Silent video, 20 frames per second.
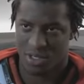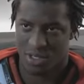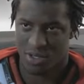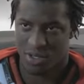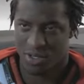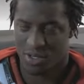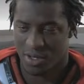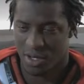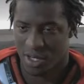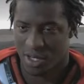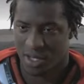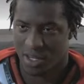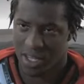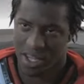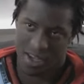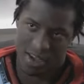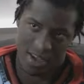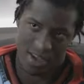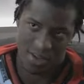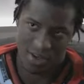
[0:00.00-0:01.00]
to and,
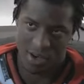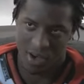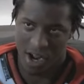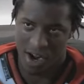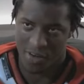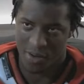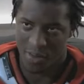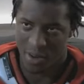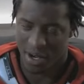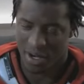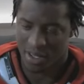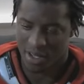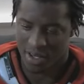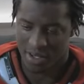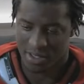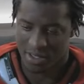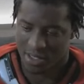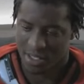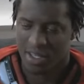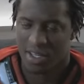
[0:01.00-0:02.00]
you know, everybody
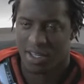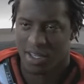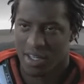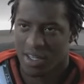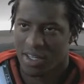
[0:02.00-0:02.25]
else, it's